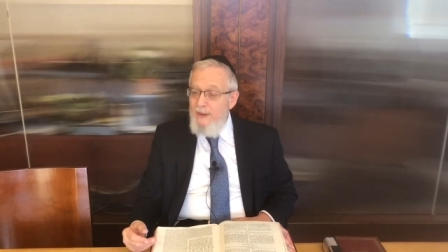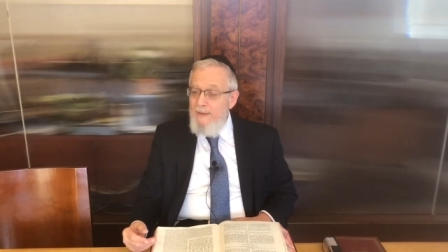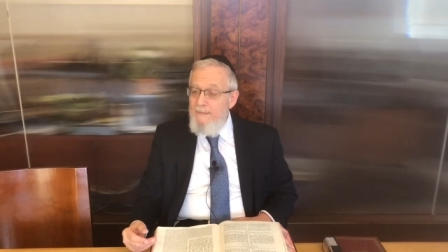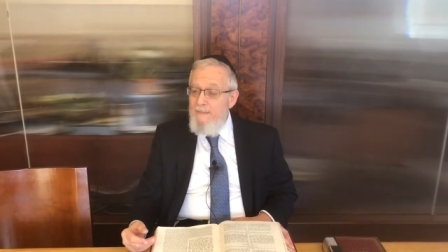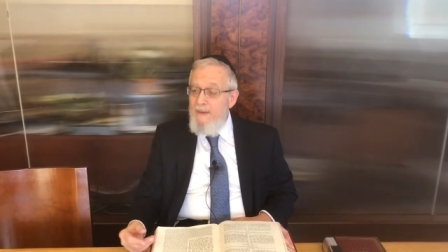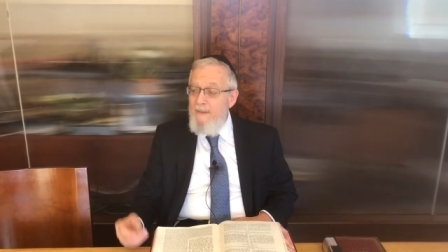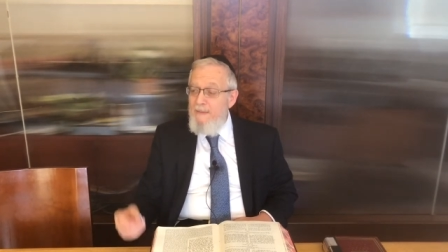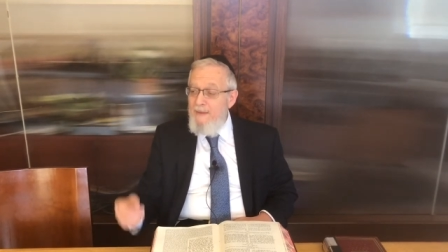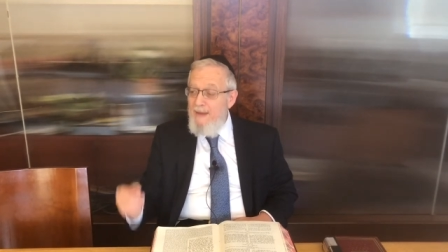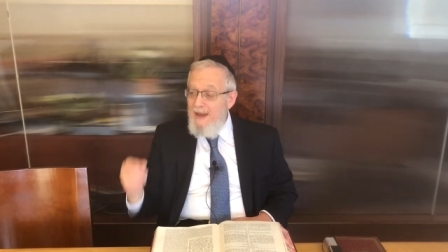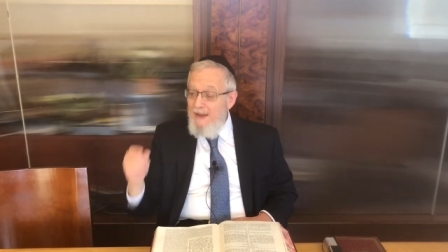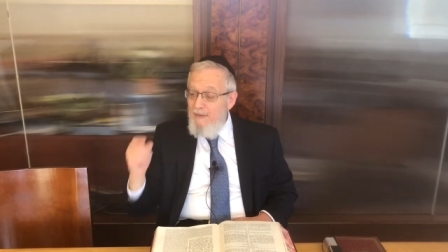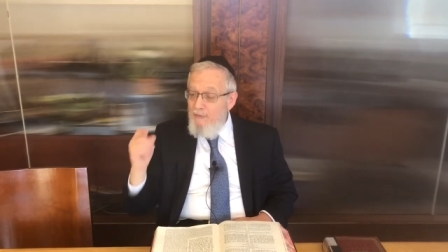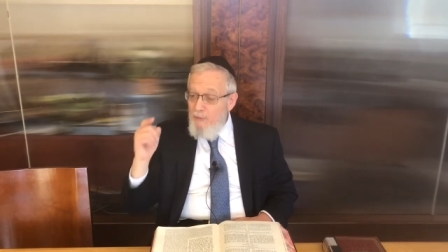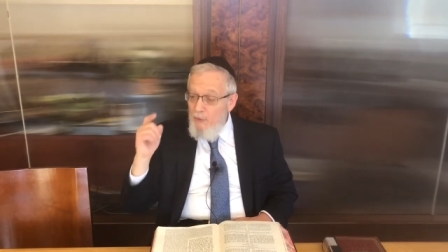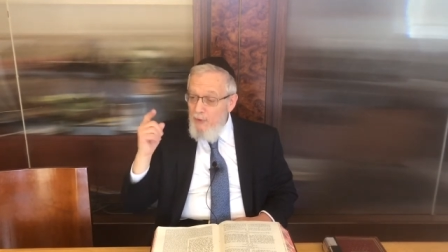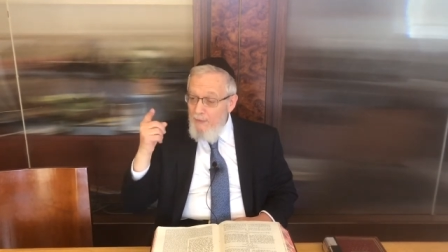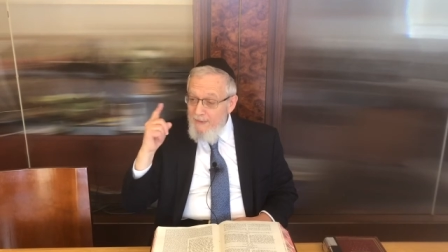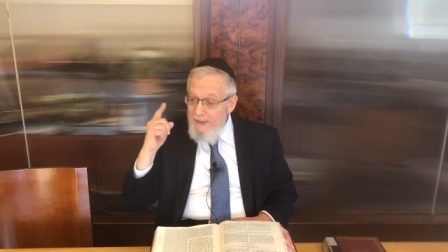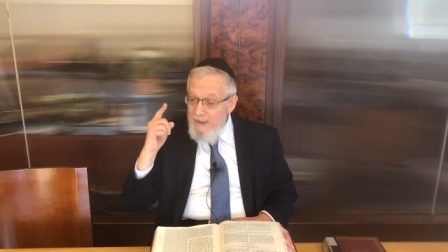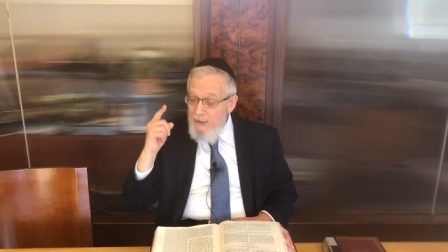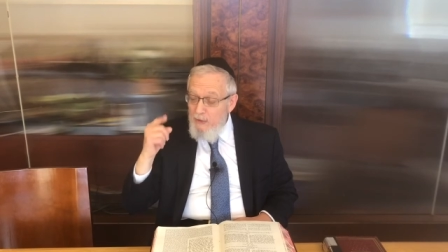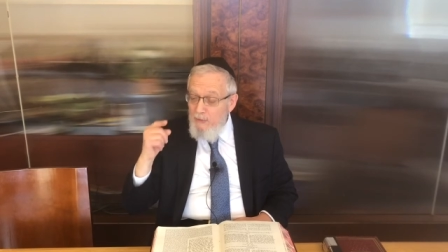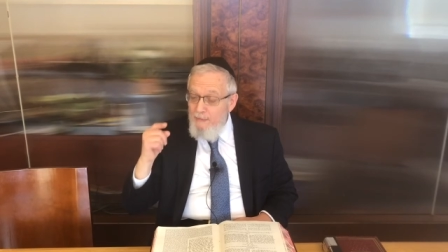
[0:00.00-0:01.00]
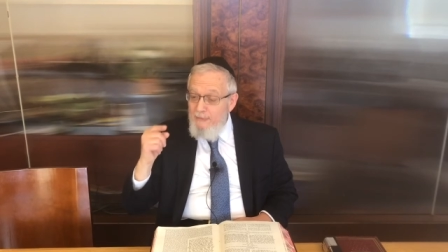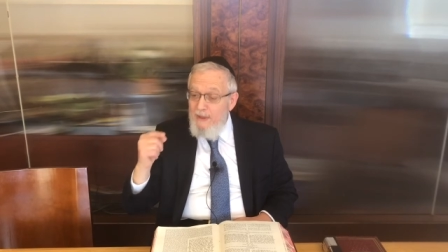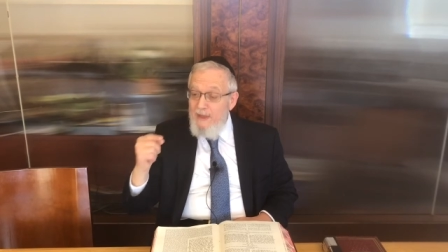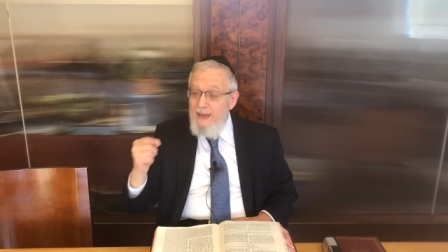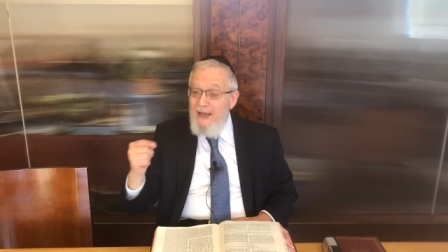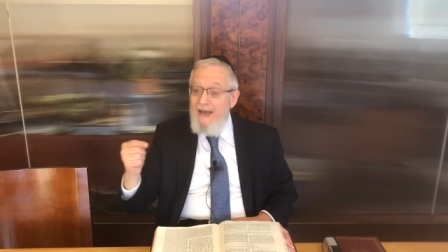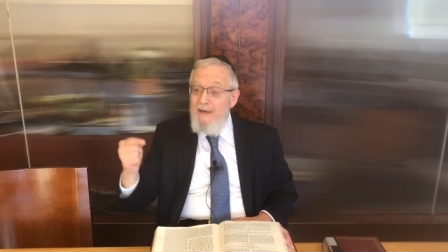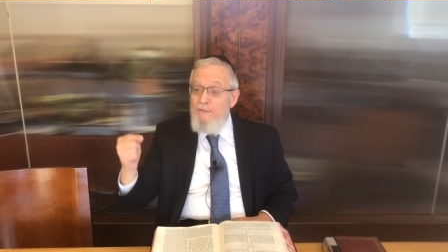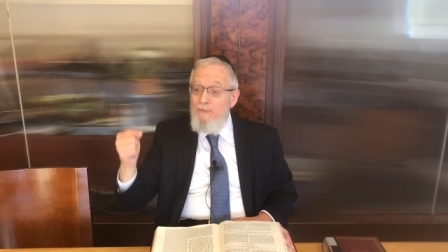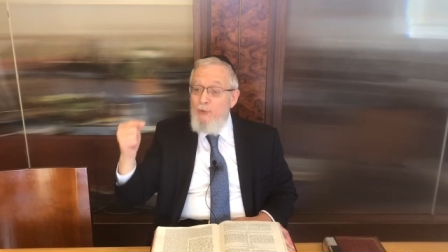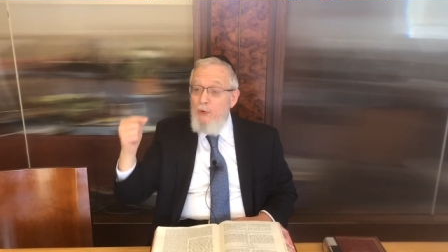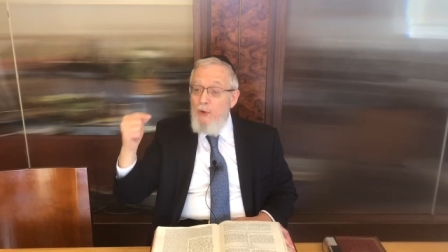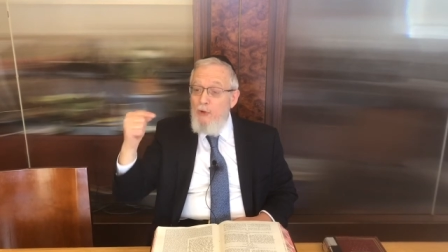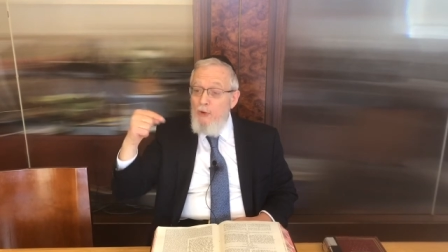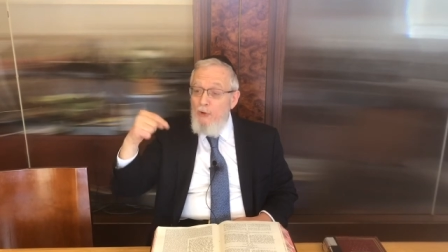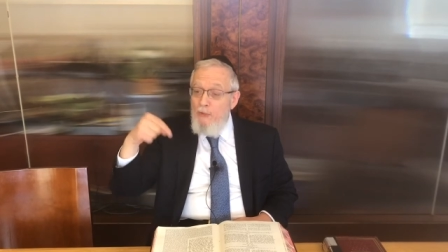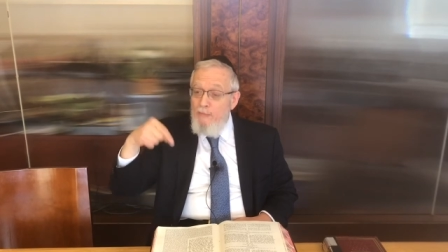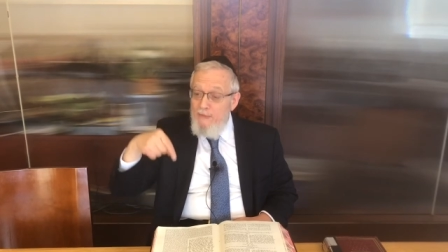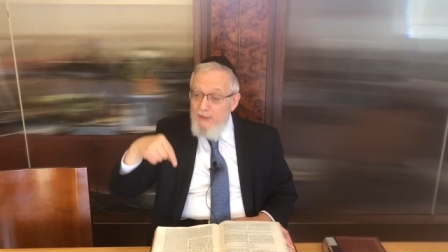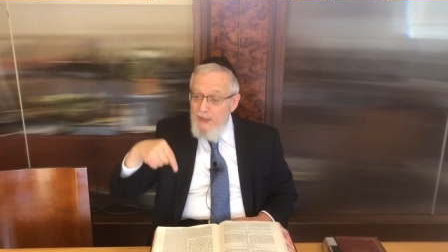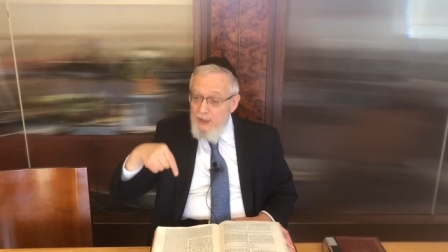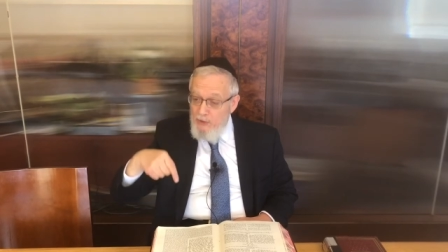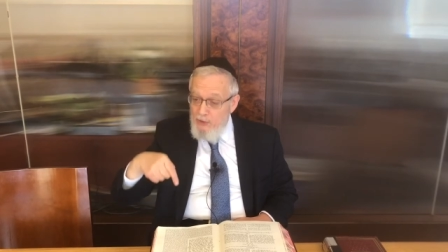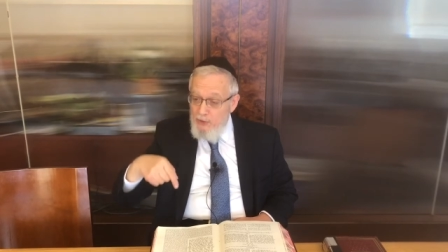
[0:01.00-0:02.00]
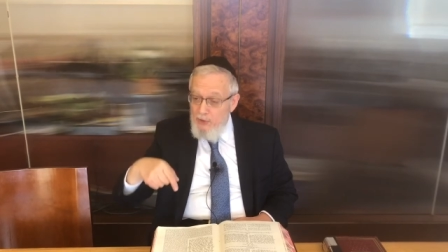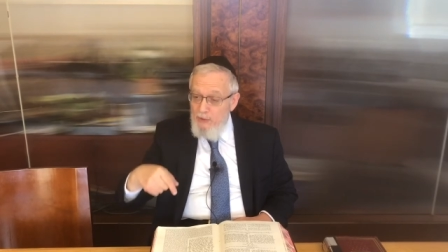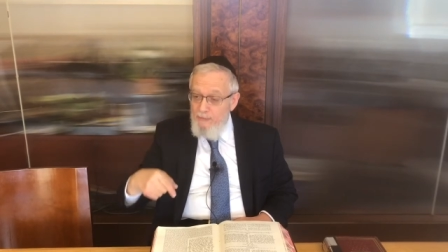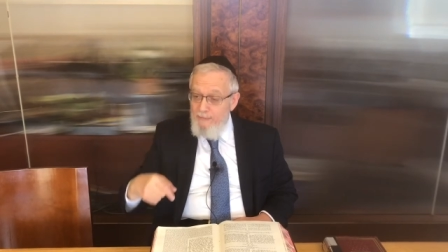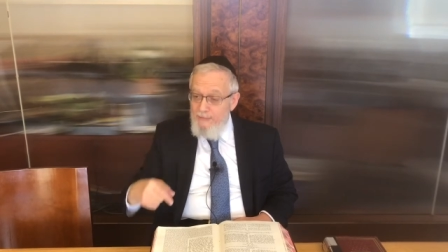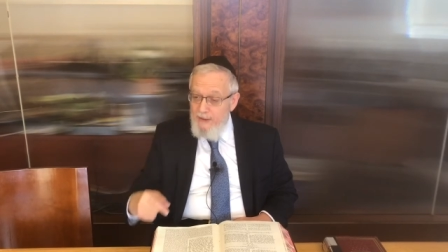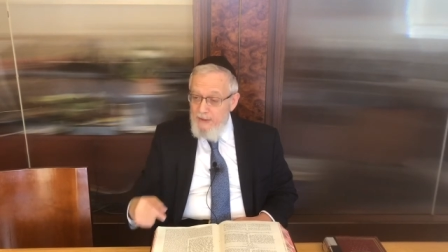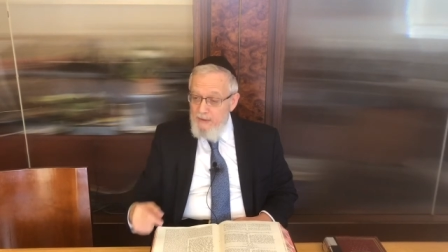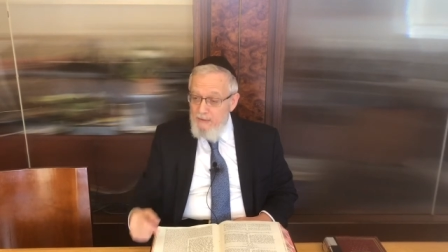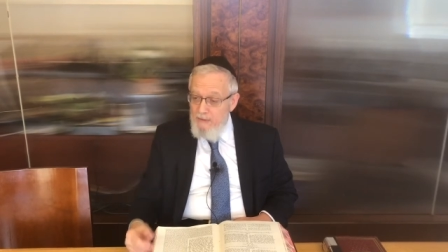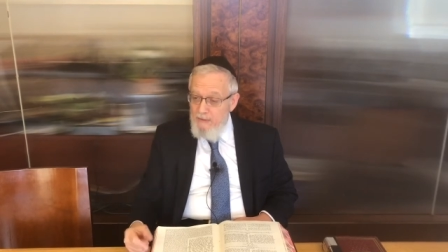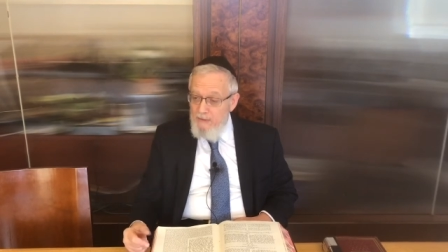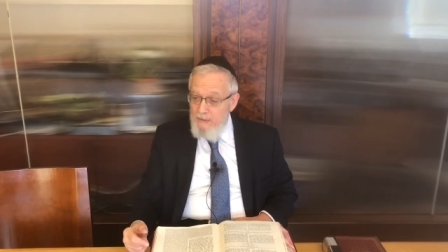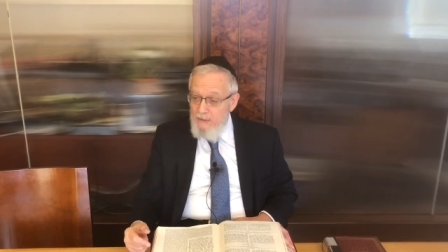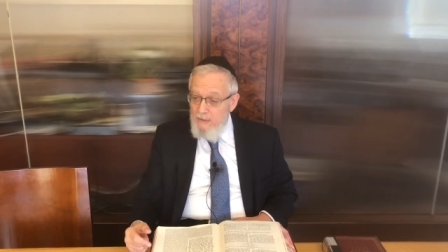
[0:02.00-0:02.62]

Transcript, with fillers: Maybe Avram ein lo ben, Avraham yesh lo ben.